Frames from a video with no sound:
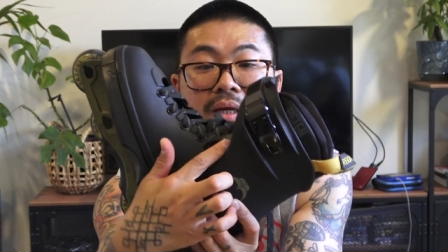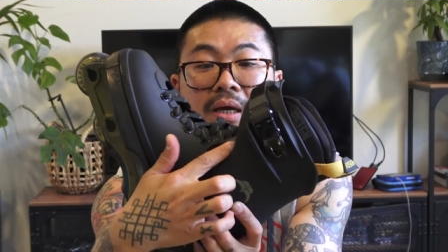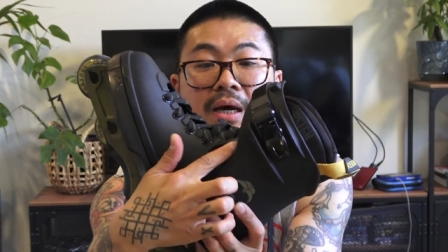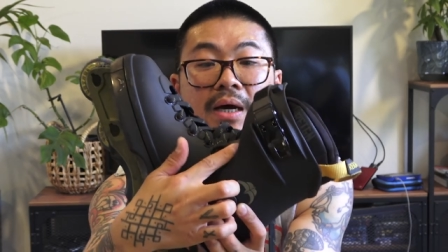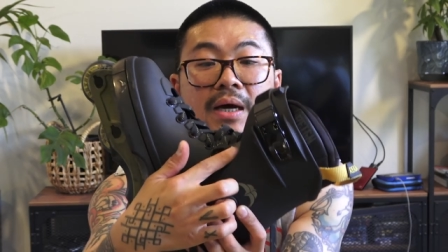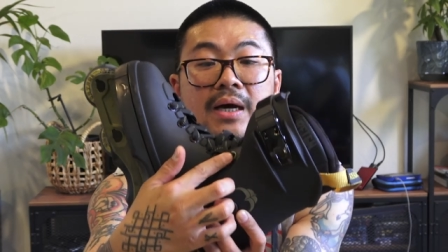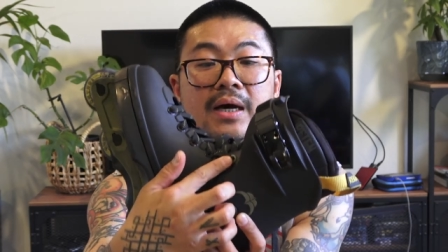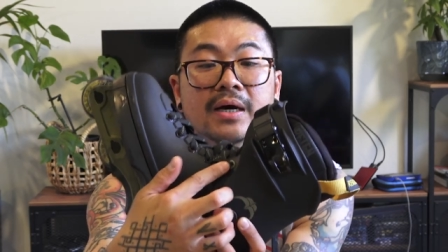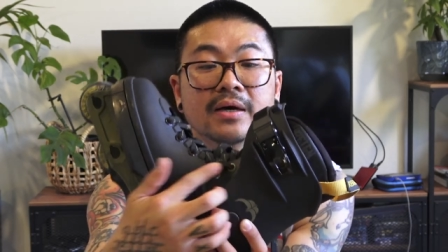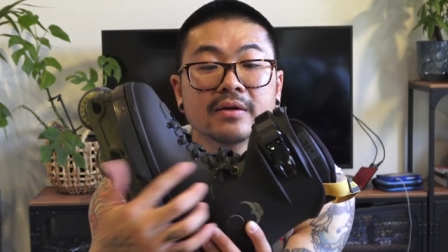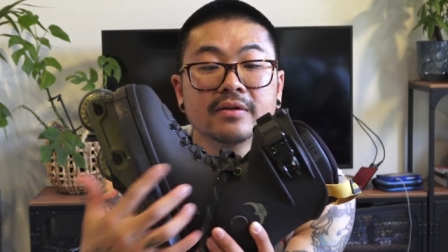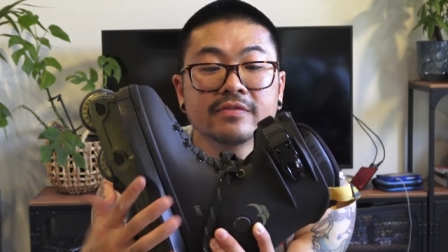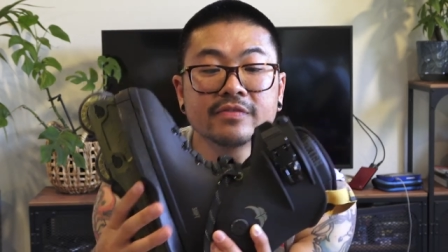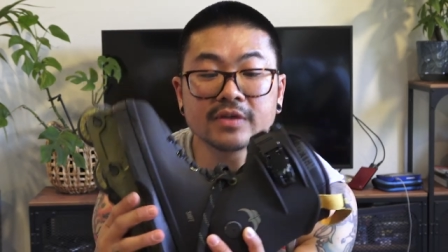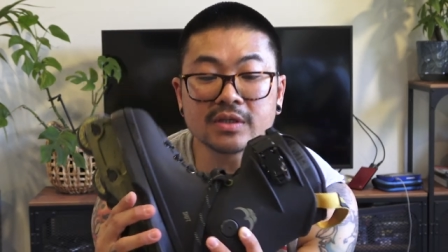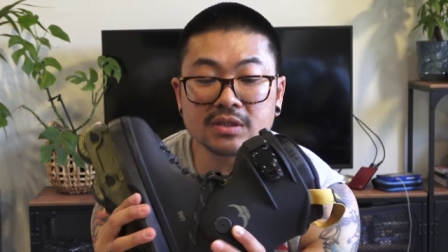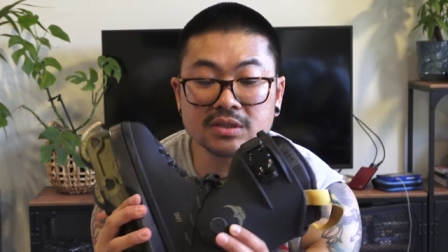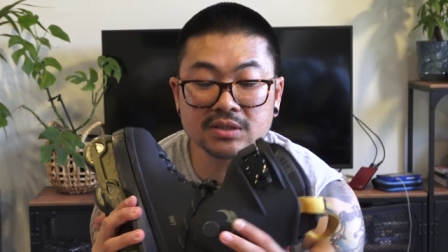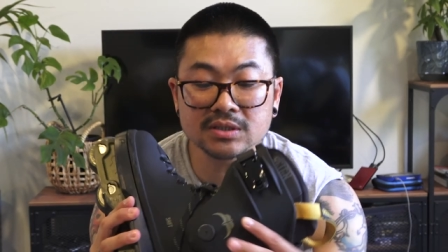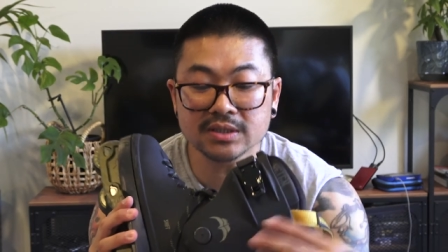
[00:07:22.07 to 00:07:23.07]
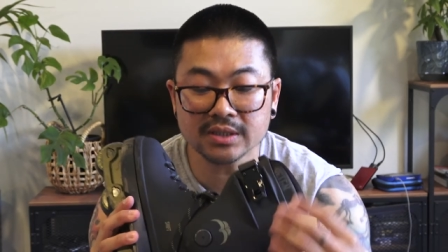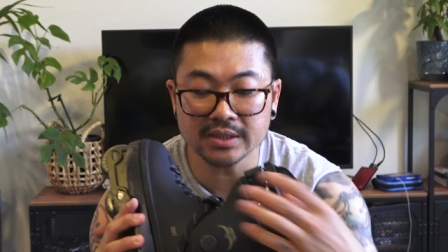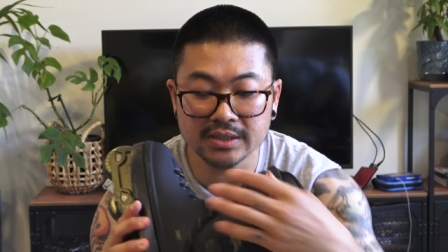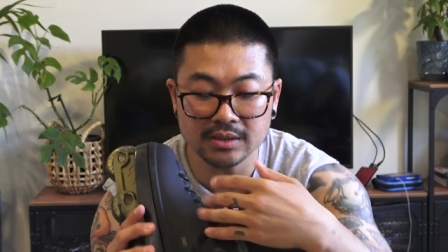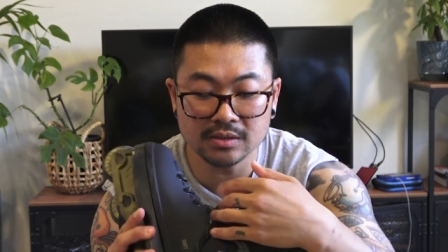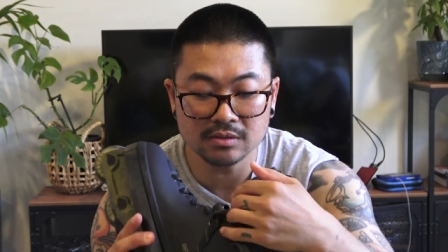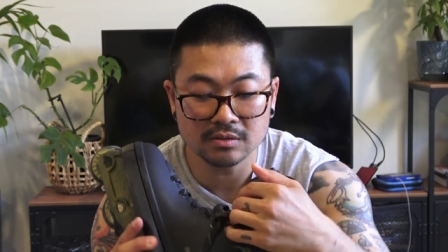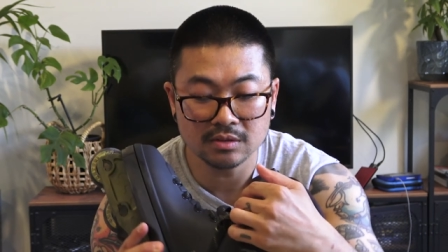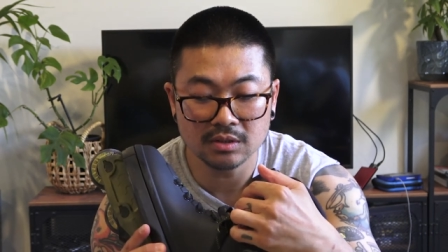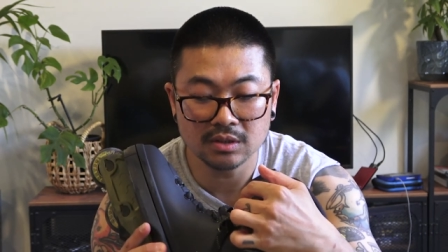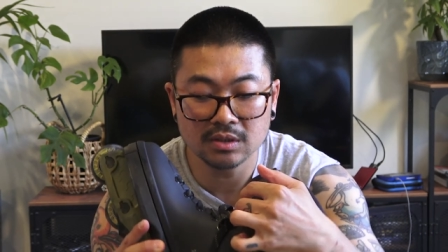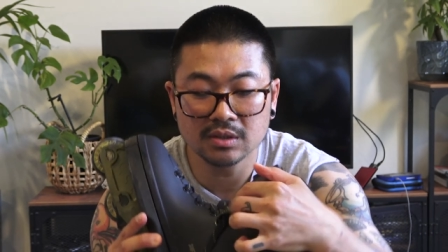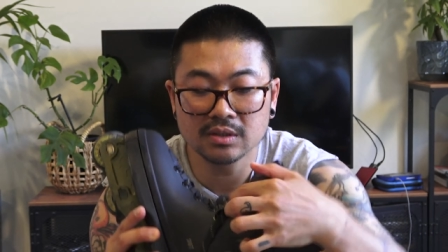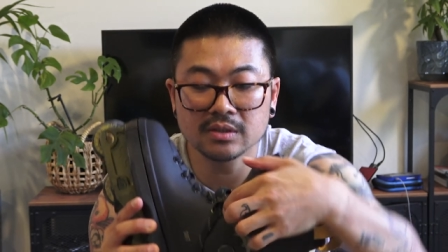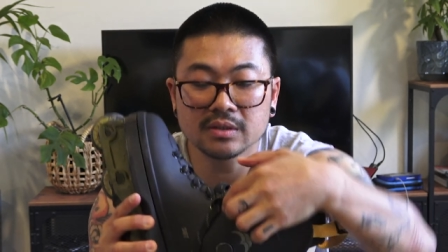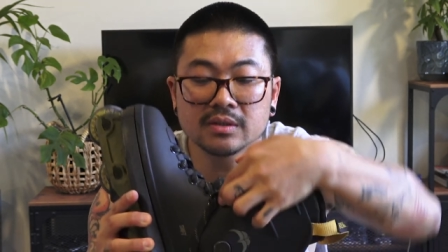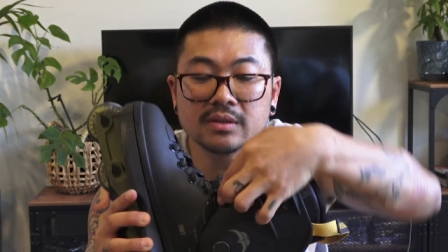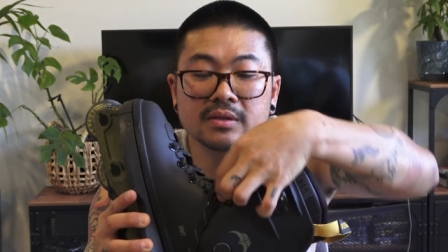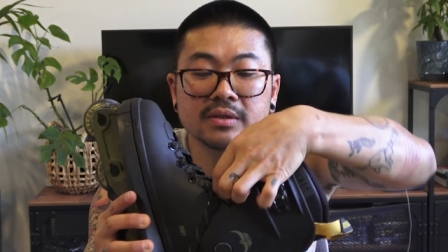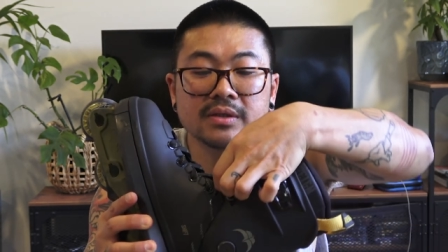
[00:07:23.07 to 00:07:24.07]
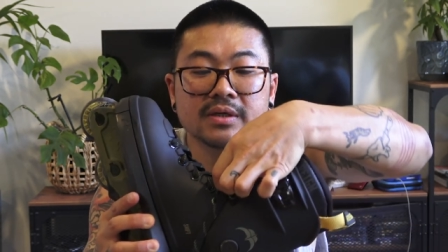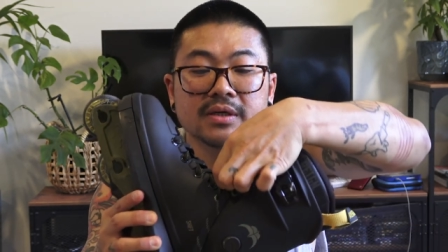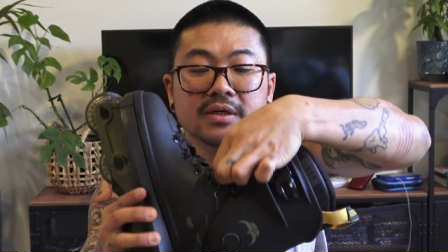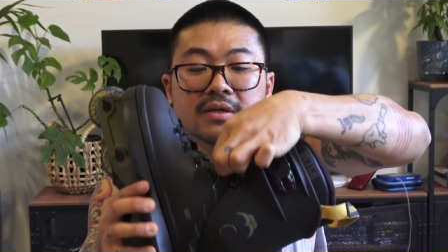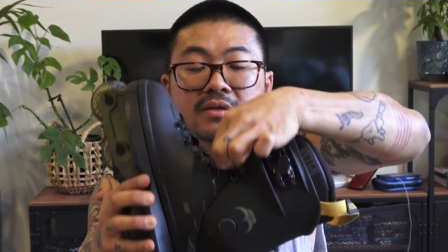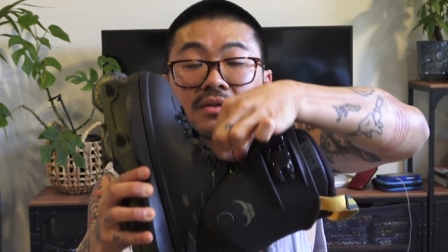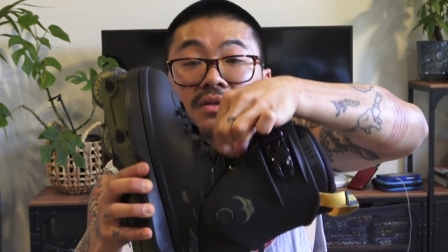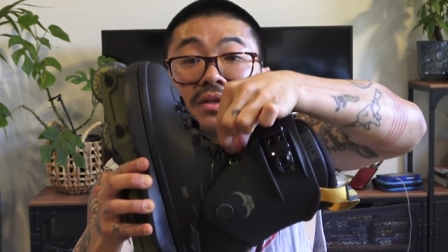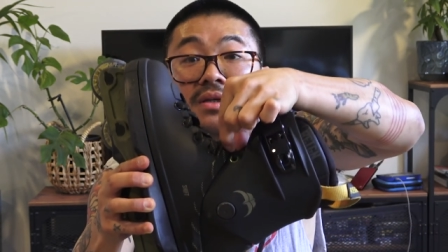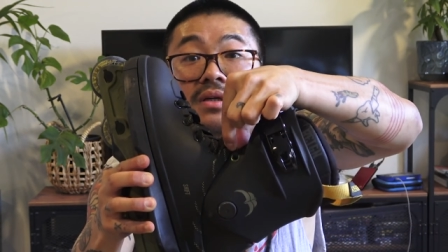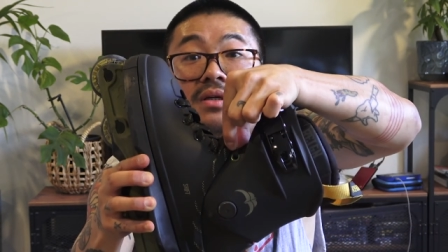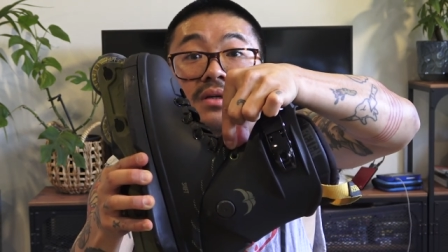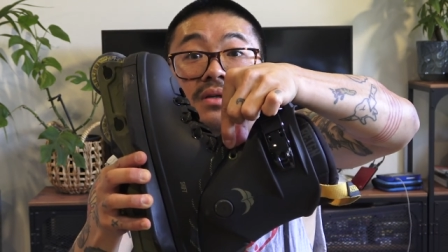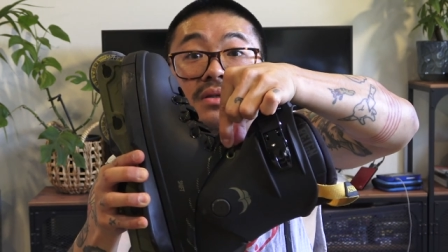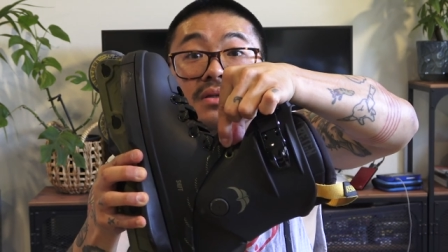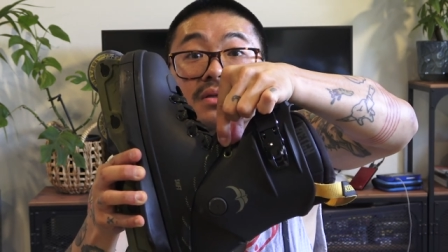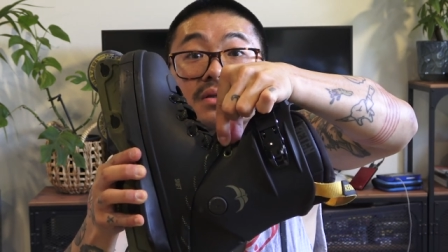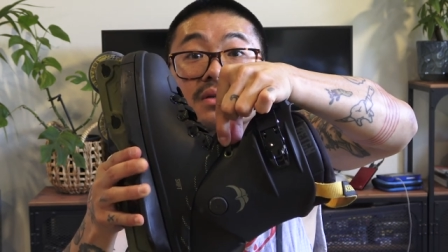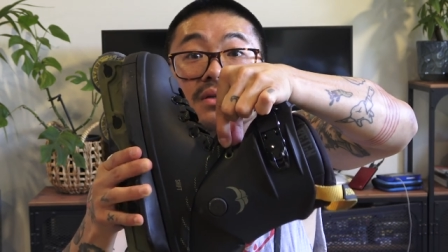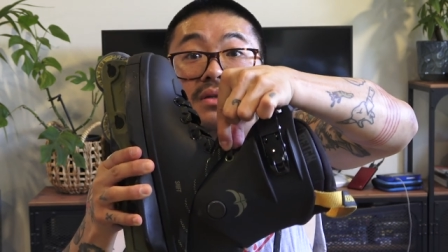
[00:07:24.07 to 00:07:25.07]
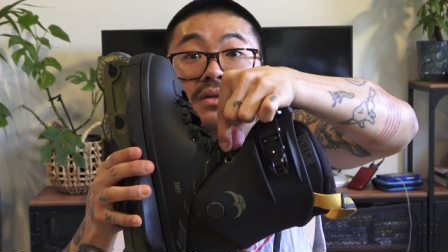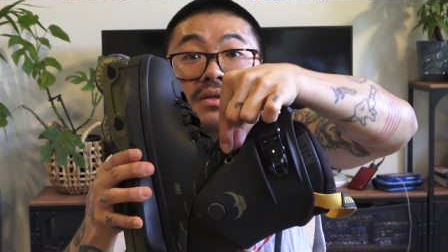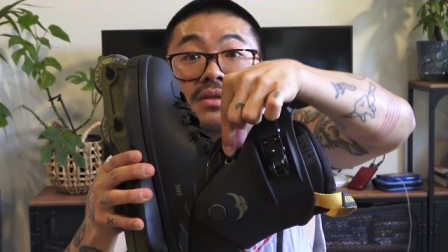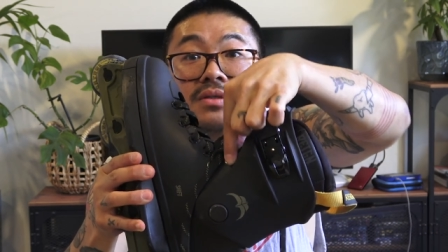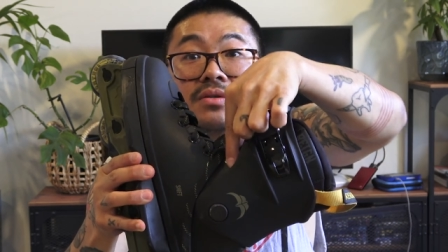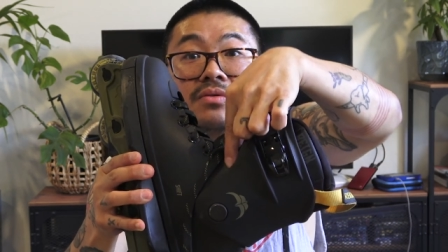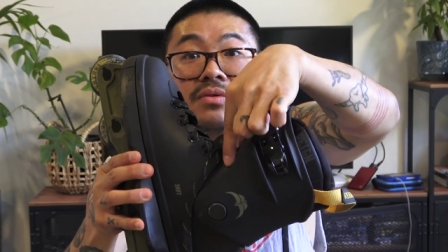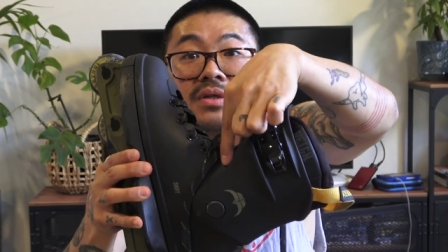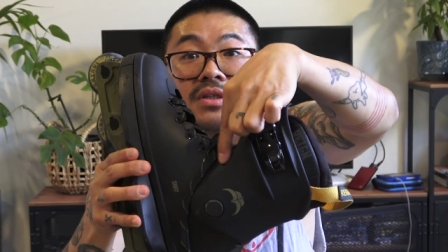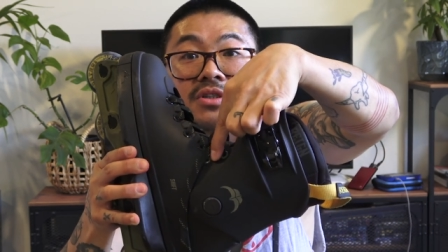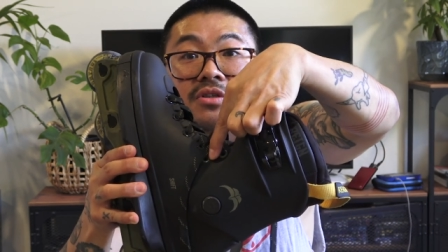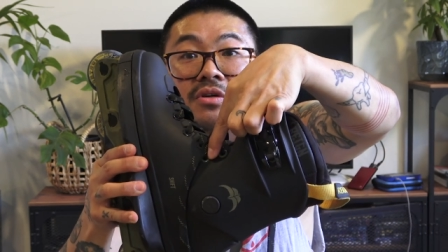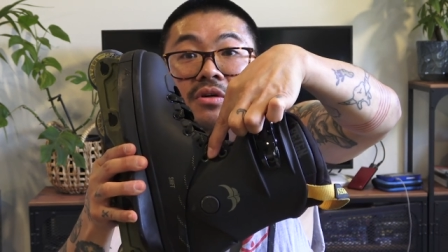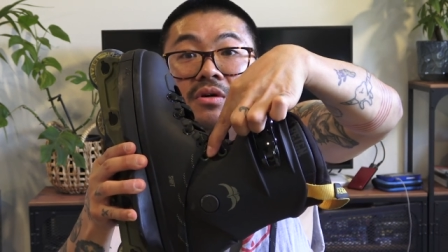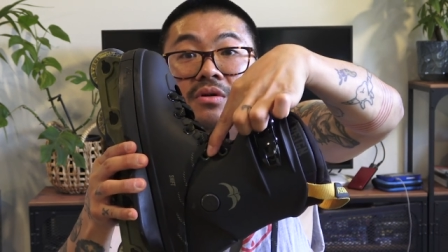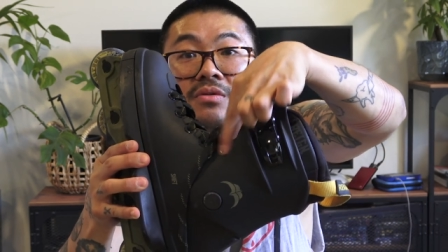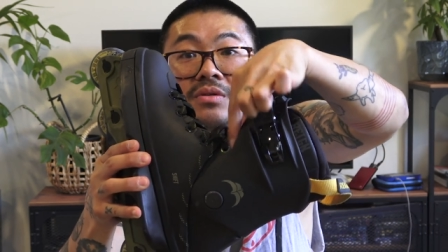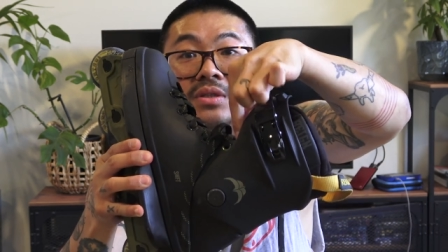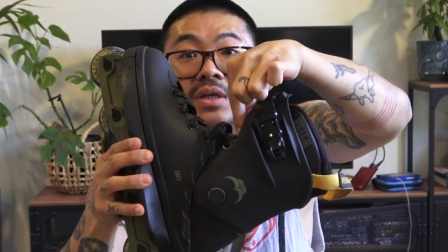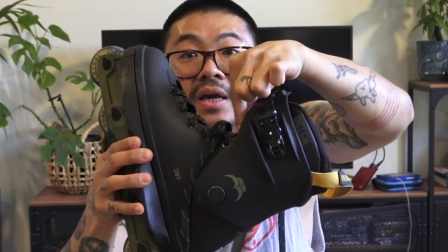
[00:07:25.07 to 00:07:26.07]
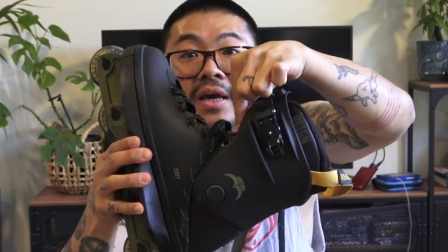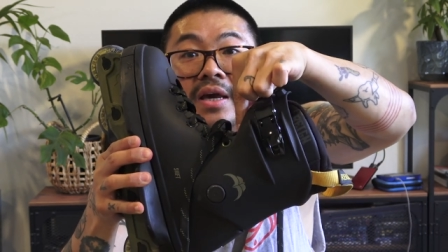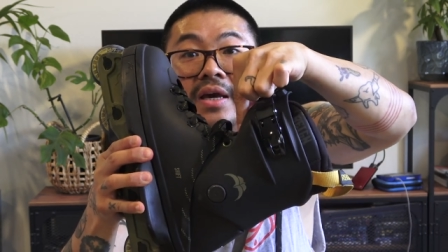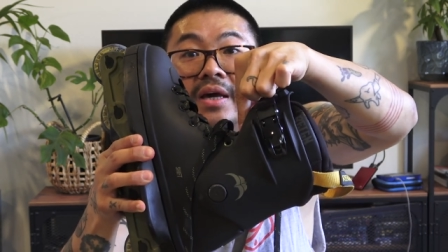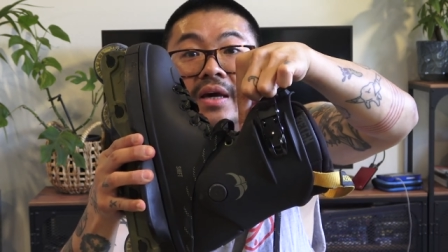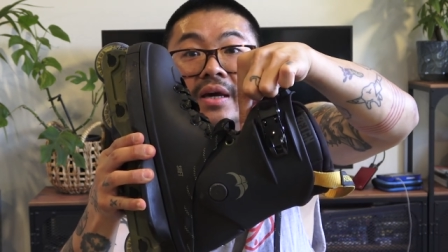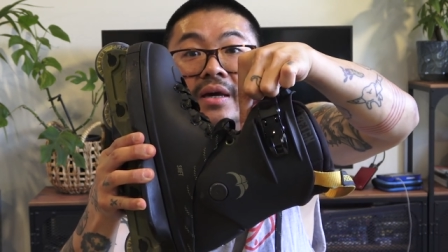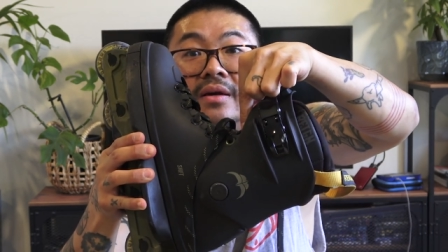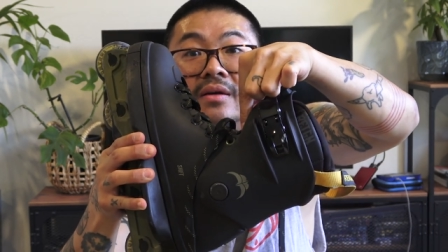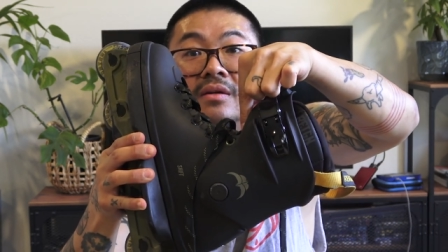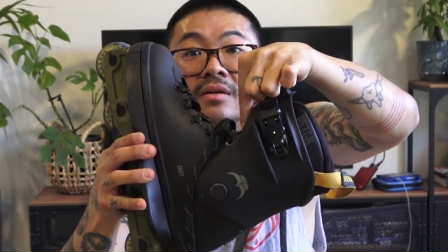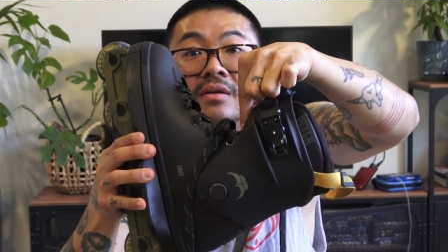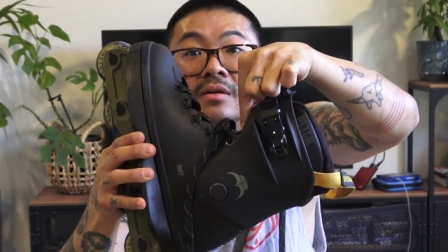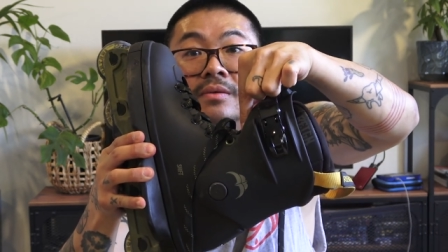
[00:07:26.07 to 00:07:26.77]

Uh, if you can see, yeah. these two extra holes here